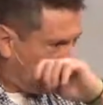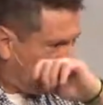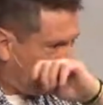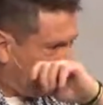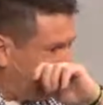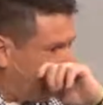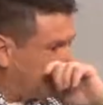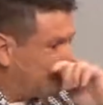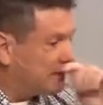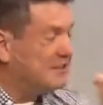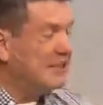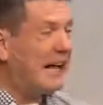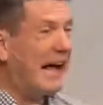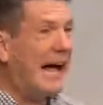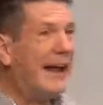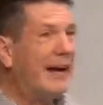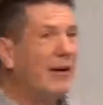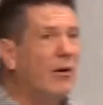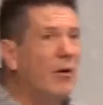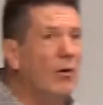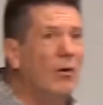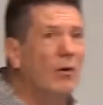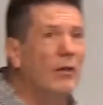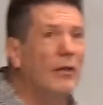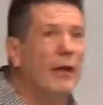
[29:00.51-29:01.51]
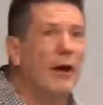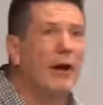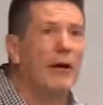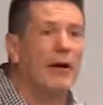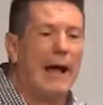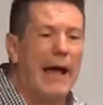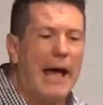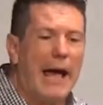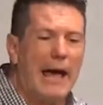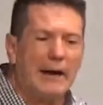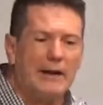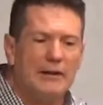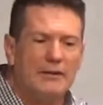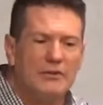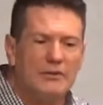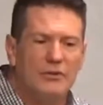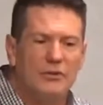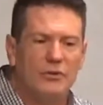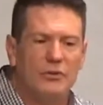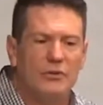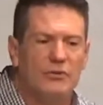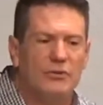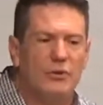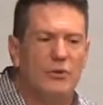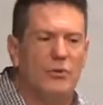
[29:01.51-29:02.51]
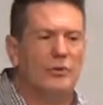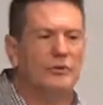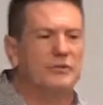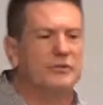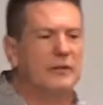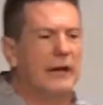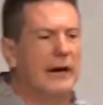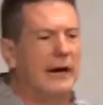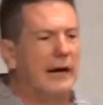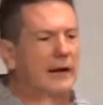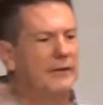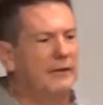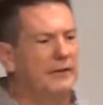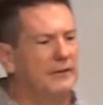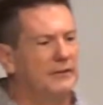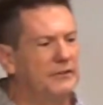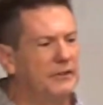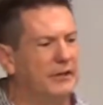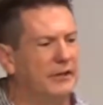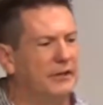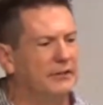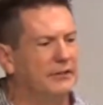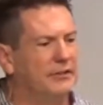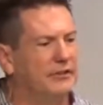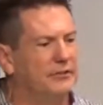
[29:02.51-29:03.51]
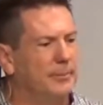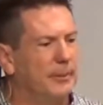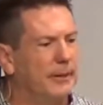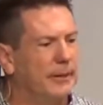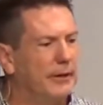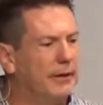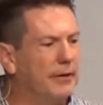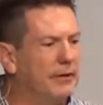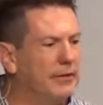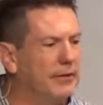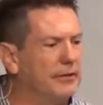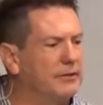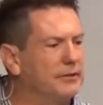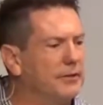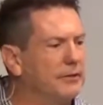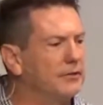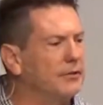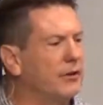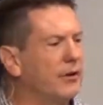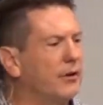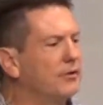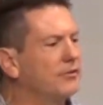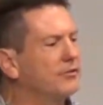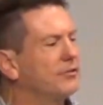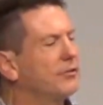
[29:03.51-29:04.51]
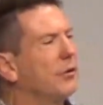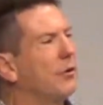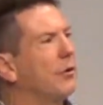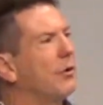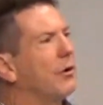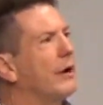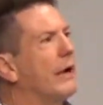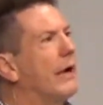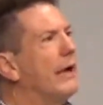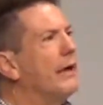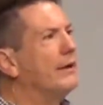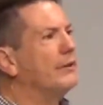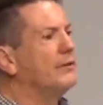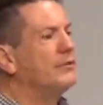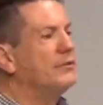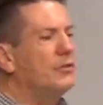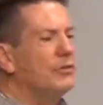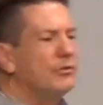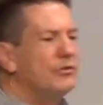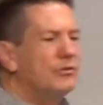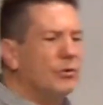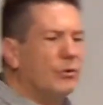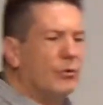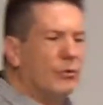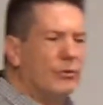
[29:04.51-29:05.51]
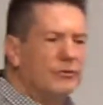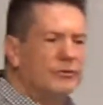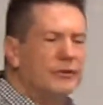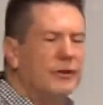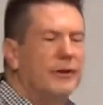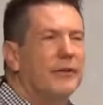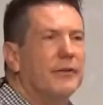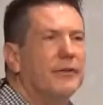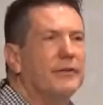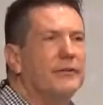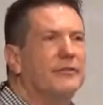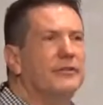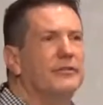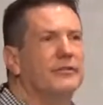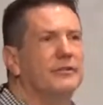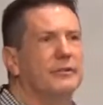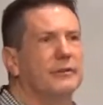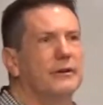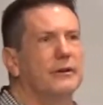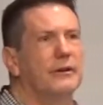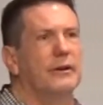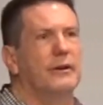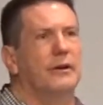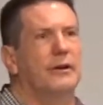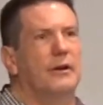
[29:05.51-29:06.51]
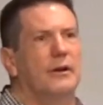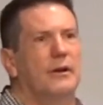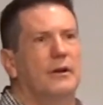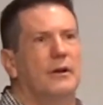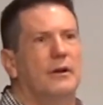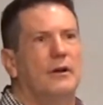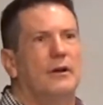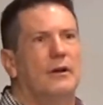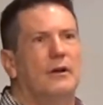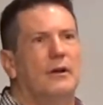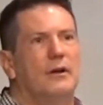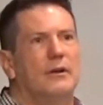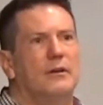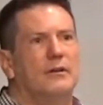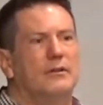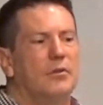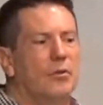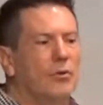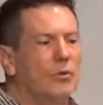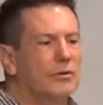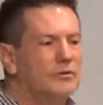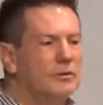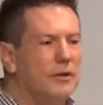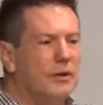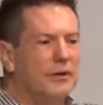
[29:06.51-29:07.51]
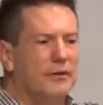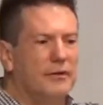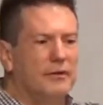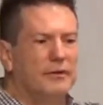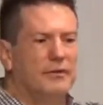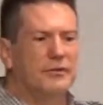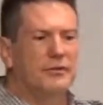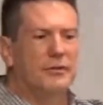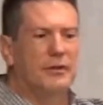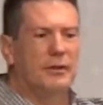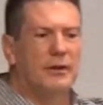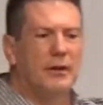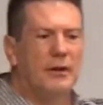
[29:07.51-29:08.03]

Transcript: it's not only our attitude towards God that changes, but hear this it's also our attitude towards others. Towards others.